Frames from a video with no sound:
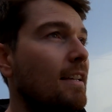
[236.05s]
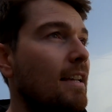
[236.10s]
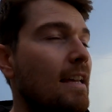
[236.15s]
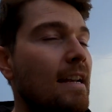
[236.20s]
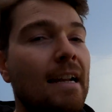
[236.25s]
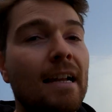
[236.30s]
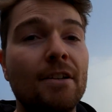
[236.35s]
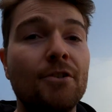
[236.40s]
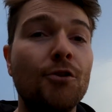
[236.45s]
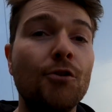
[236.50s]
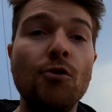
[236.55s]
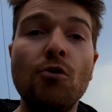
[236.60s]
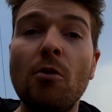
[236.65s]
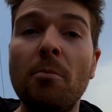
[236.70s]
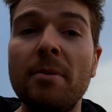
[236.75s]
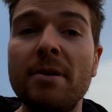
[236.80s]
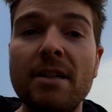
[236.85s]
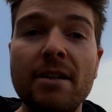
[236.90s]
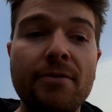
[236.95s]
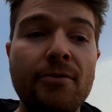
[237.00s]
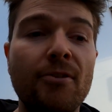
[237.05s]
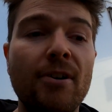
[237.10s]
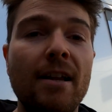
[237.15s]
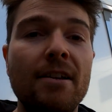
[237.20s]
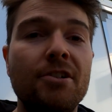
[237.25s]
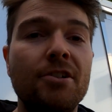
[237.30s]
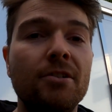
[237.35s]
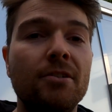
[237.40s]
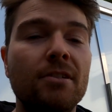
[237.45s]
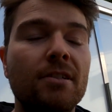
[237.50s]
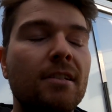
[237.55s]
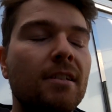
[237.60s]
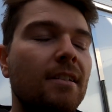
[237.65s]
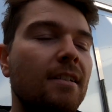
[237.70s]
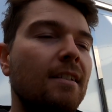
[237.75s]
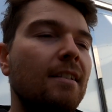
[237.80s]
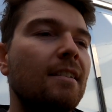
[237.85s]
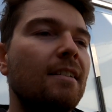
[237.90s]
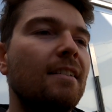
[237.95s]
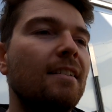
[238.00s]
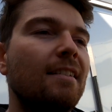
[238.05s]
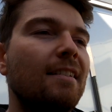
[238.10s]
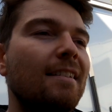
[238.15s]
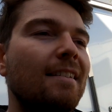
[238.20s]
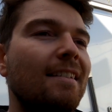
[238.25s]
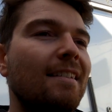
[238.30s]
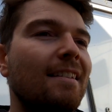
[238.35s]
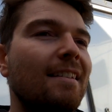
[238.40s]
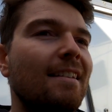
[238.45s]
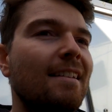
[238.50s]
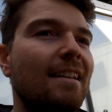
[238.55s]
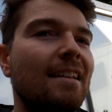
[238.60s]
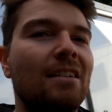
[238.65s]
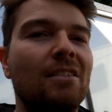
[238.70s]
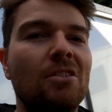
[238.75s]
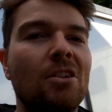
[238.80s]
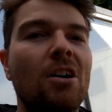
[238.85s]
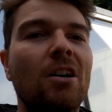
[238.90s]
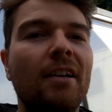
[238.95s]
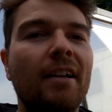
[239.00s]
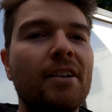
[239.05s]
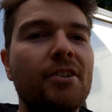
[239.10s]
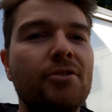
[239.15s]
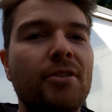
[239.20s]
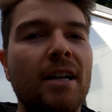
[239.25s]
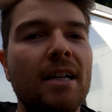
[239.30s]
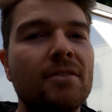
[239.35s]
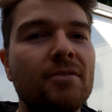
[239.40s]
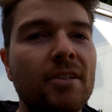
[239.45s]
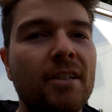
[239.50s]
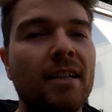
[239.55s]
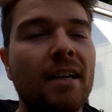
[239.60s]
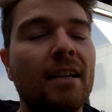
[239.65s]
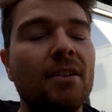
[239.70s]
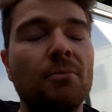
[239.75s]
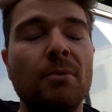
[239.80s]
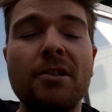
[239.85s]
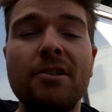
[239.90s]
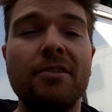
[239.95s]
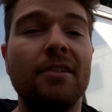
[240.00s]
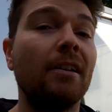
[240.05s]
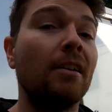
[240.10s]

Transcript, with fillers: and it had two open differentials, and a locking transfer case, which